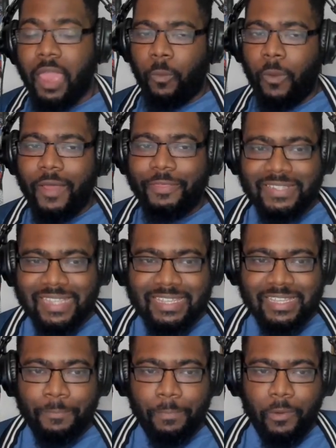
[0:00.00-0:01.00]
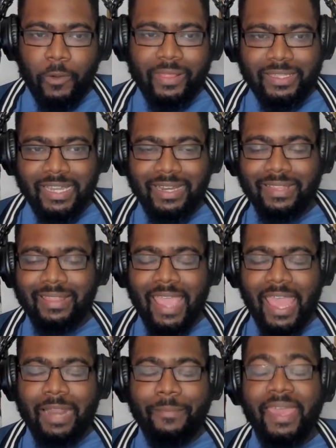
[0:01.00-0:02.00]
And while this isn't poorly done in the
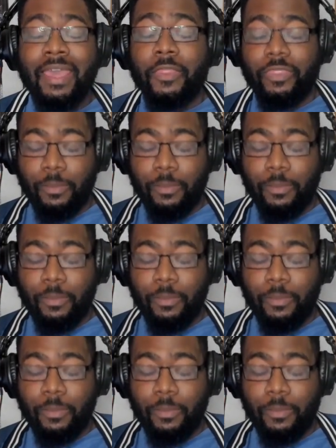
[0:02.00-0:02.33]
anime,